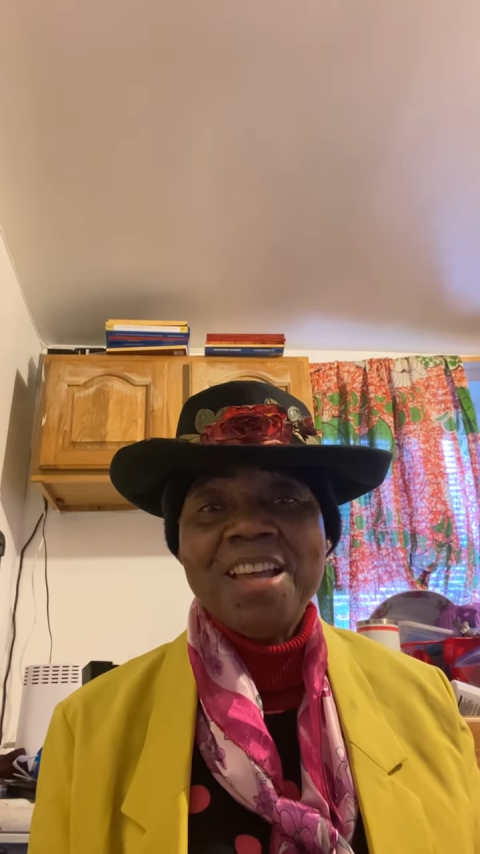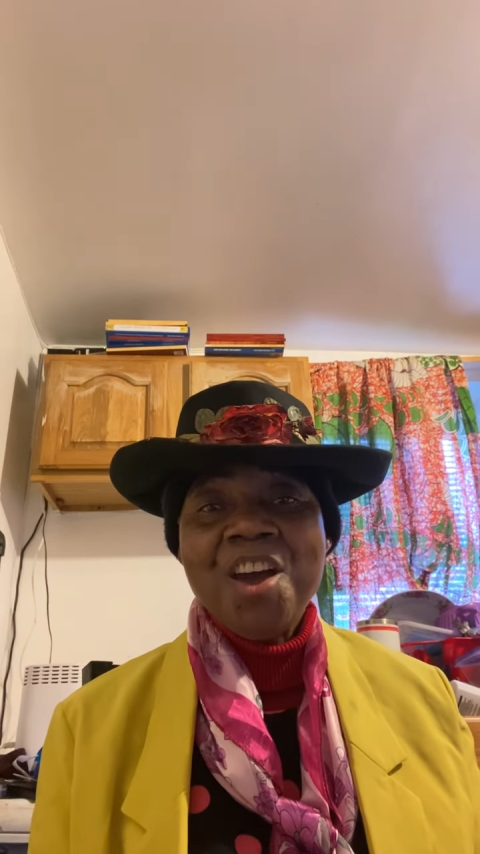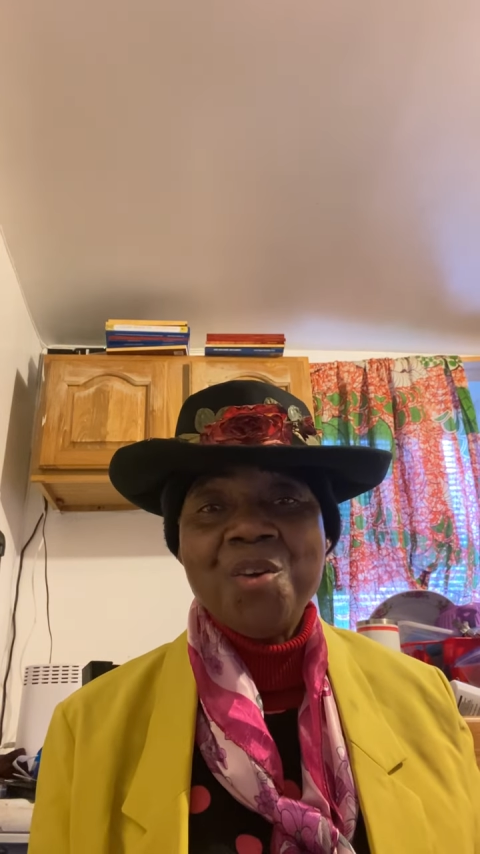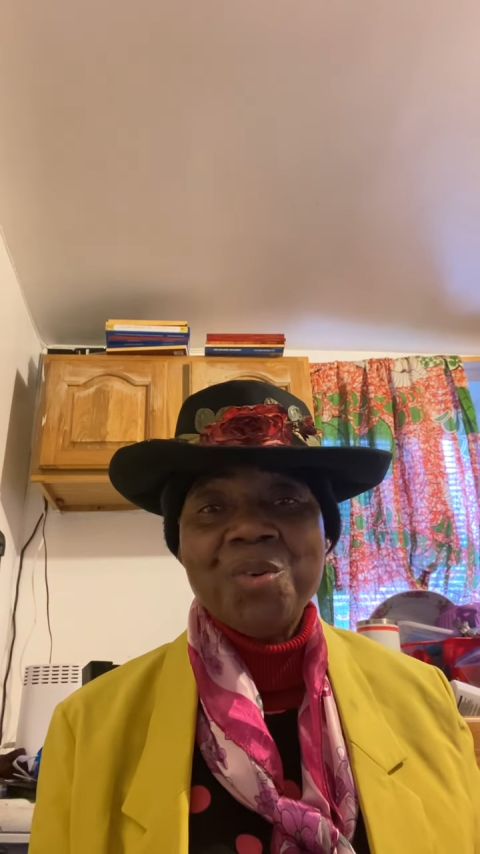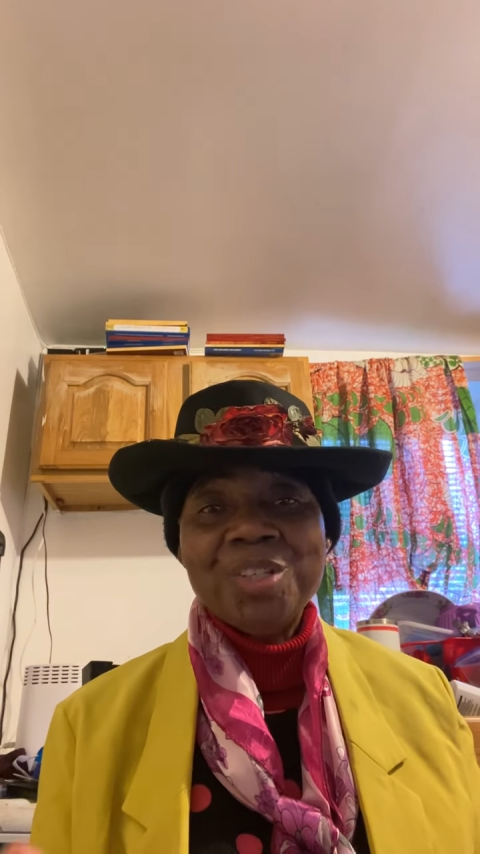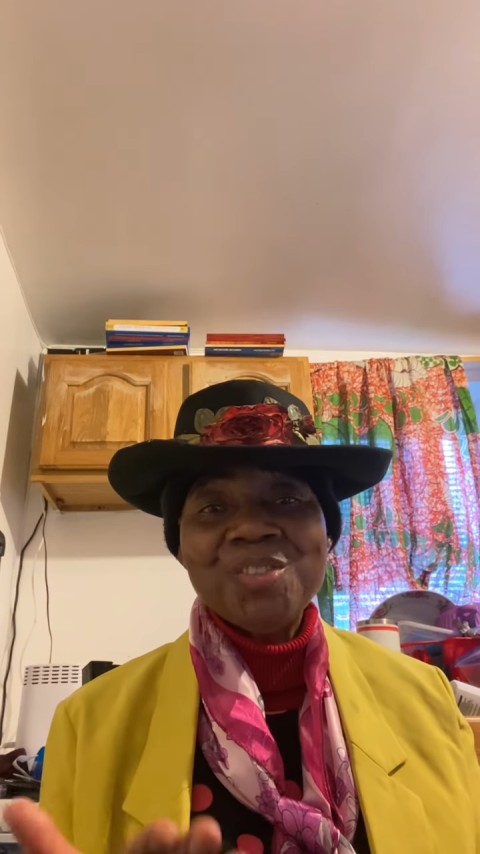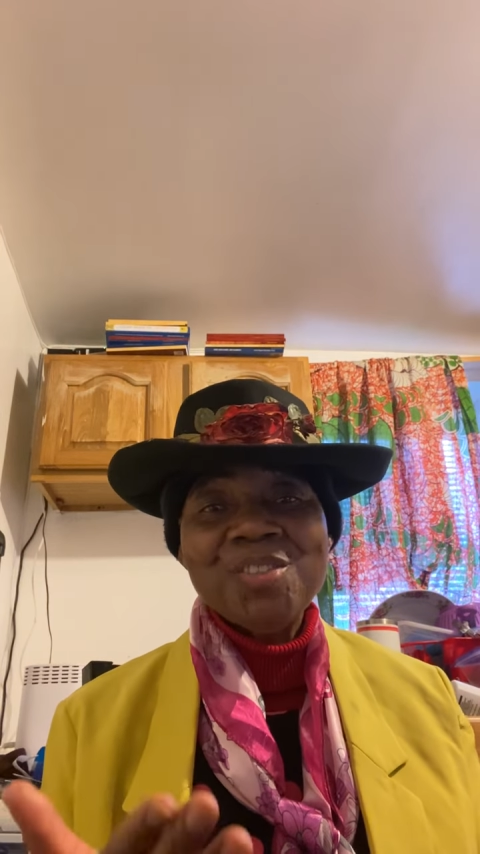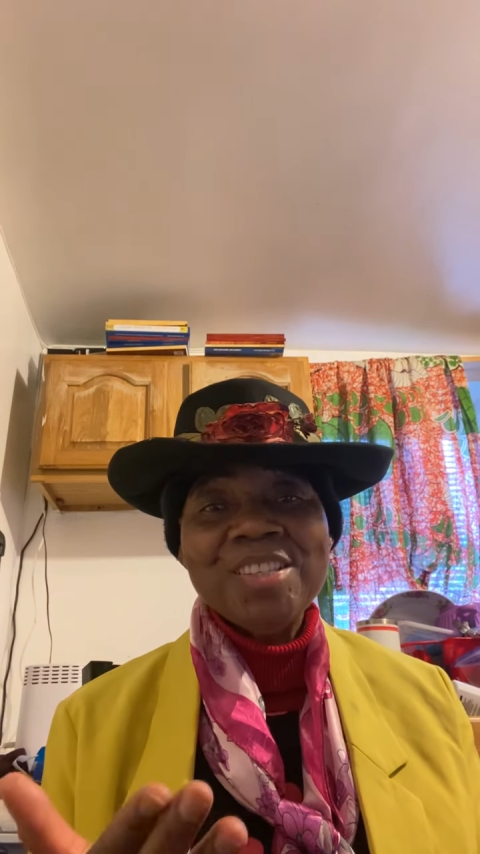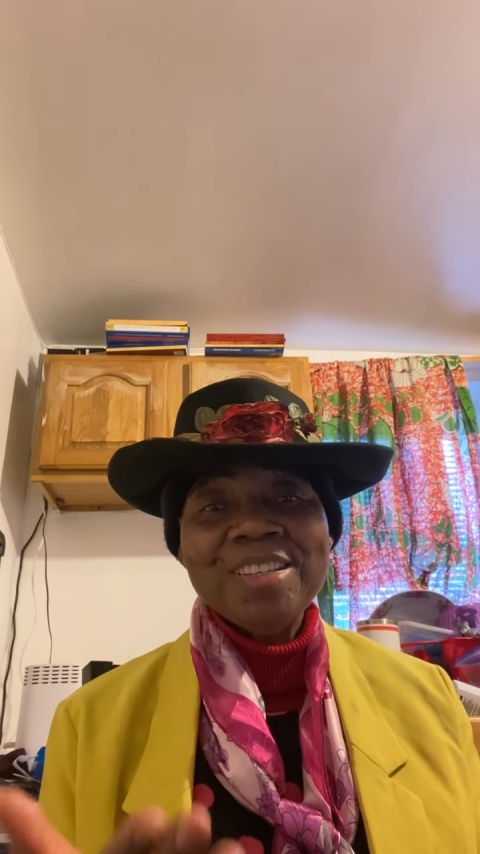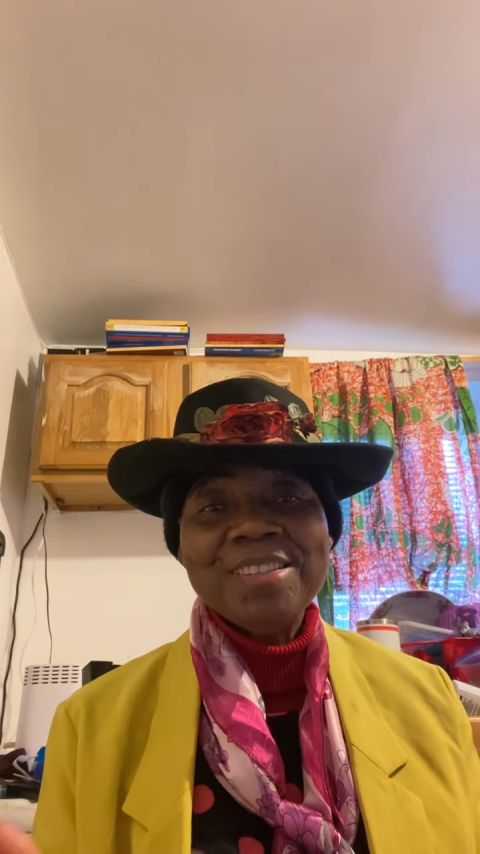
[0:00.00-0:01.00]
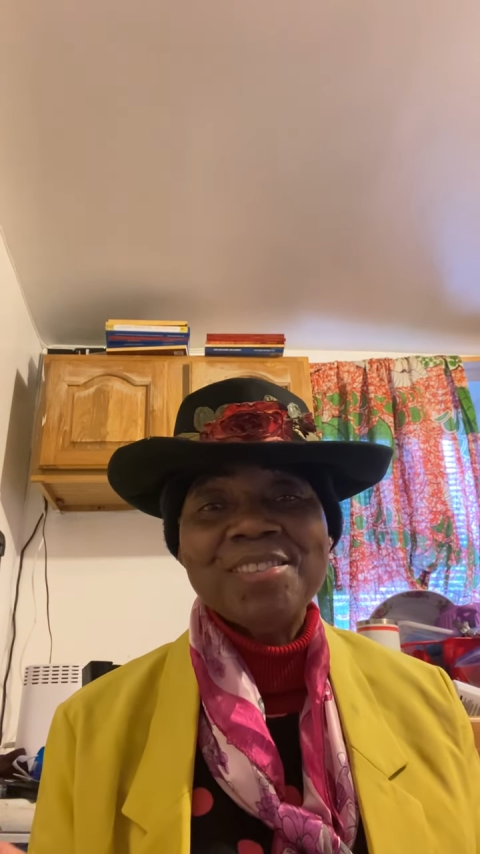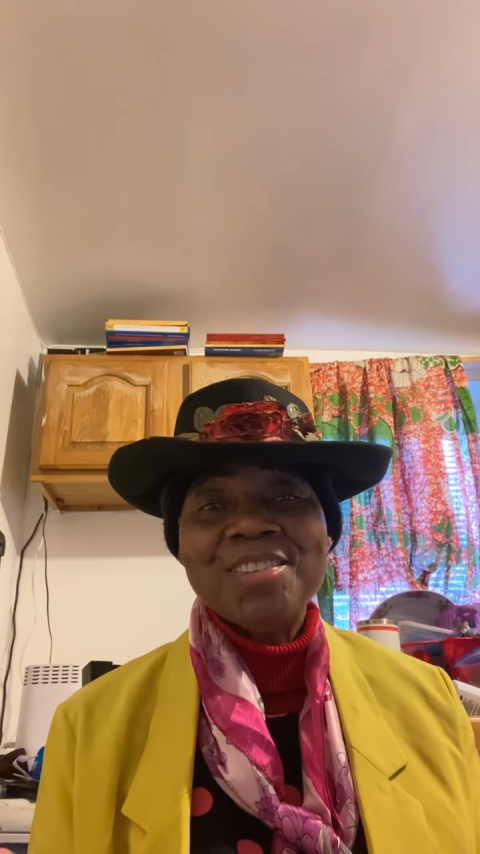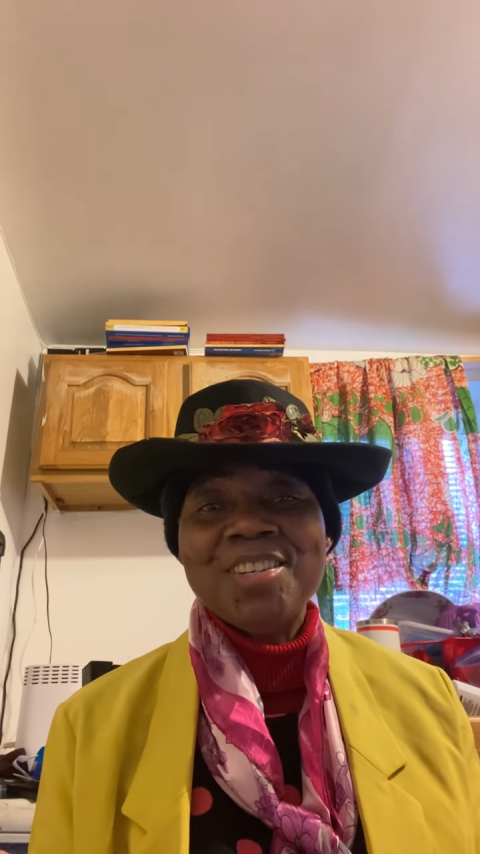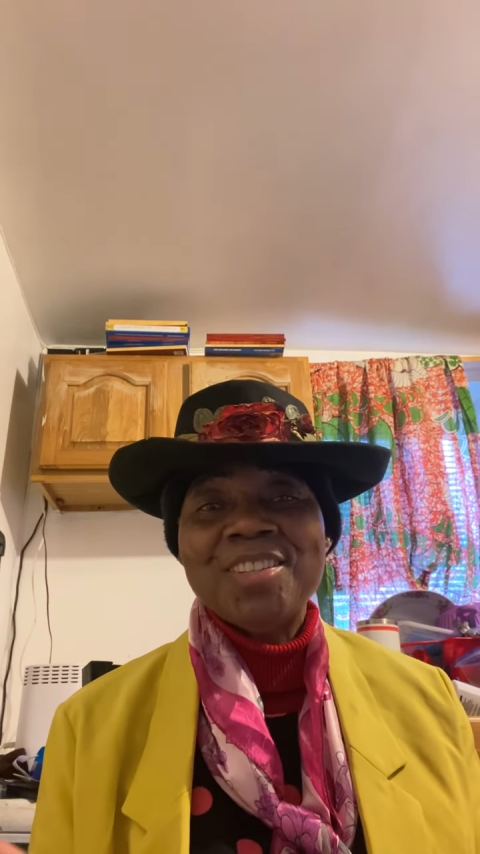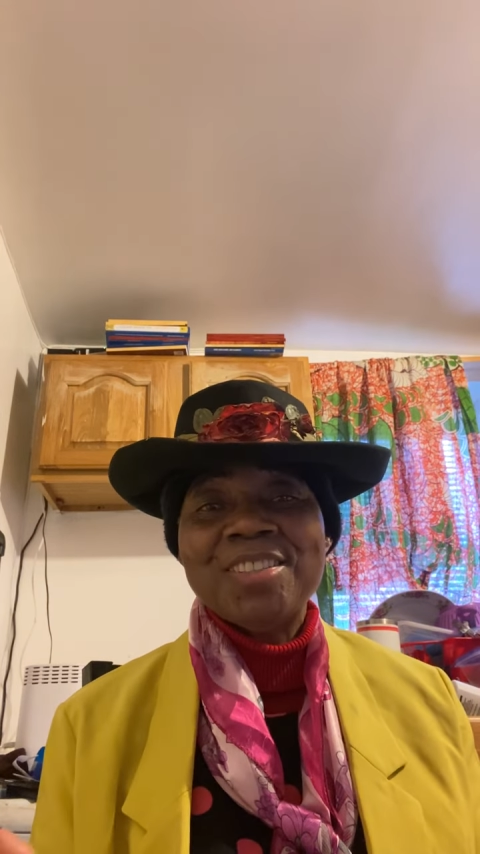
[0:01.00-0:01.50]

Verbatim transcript: Our sister,